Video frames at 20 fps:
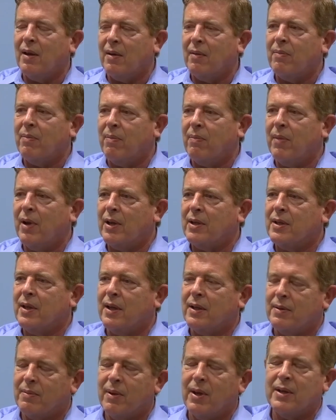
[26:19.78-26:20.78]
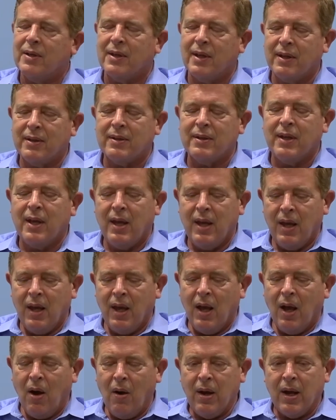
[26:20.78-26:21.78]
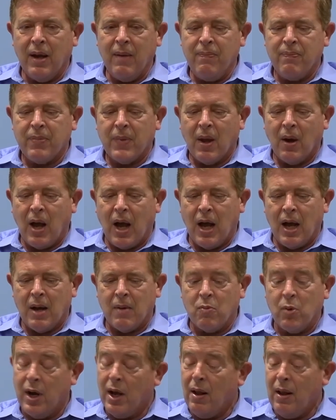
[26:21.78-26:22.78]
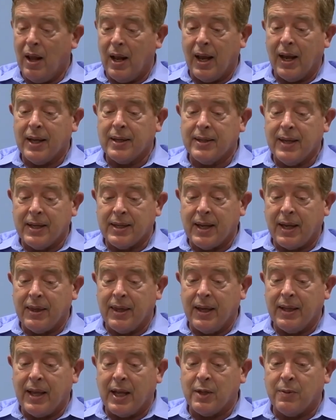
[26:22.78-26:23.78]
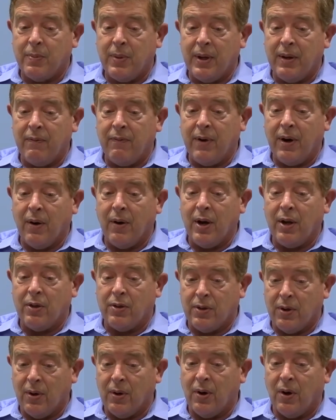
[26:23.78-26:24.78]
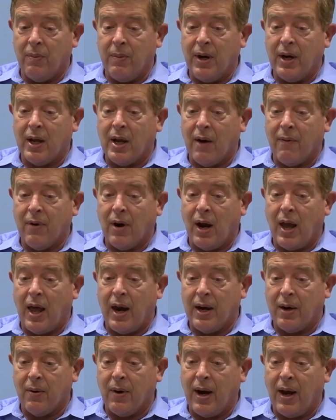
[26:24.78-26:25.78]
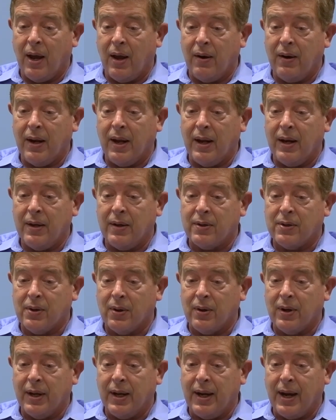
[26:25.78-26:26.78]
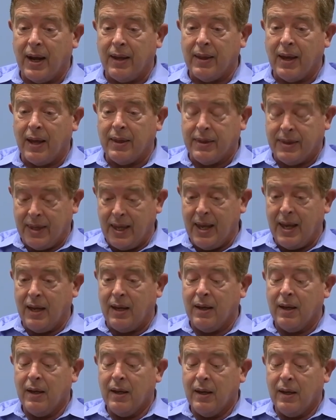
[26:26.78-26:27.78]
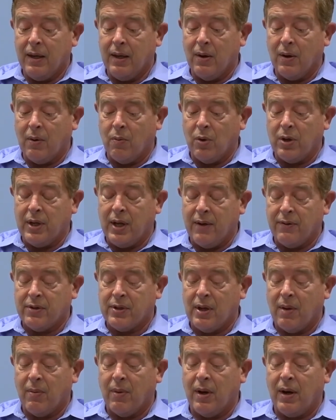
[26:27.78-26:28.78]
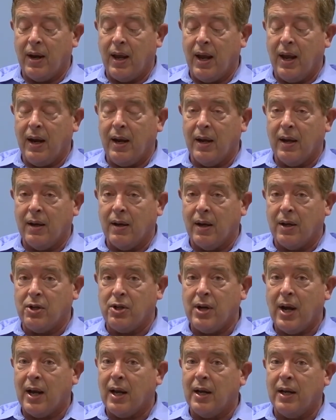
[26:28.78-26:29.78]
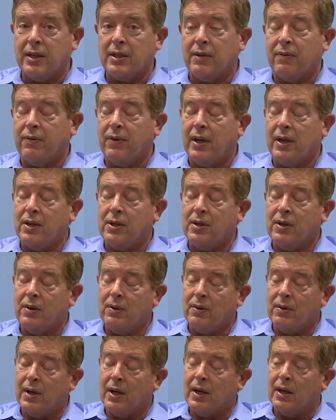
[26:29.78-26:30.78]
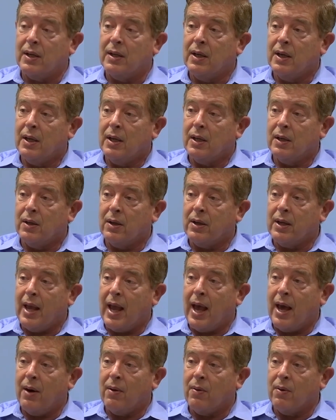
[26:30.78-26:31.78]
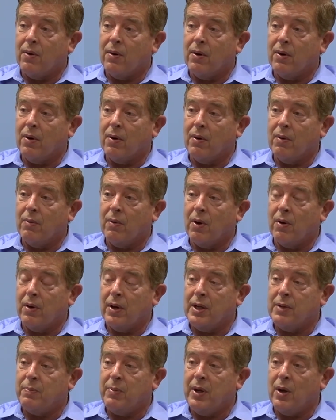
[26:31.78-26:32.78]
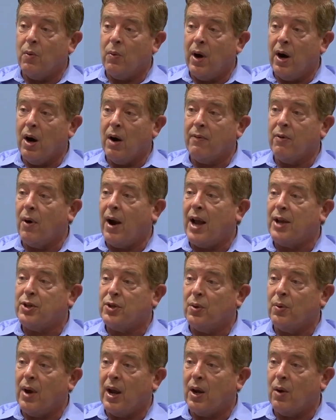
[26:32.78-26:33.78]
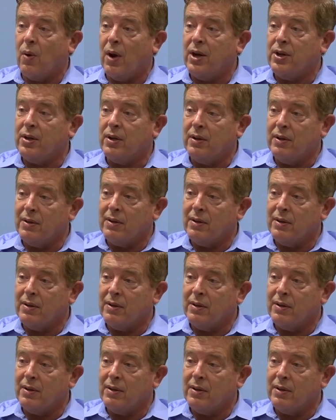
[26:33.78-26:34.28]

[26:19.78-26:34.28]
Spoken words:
so. Makes sense. Okay. Well, like I said, I think that's been very thorough. I mean, it covered a lot of ground, and certainly I think would give someone a checklist of things to look at or at least be aware of or ask the right questions.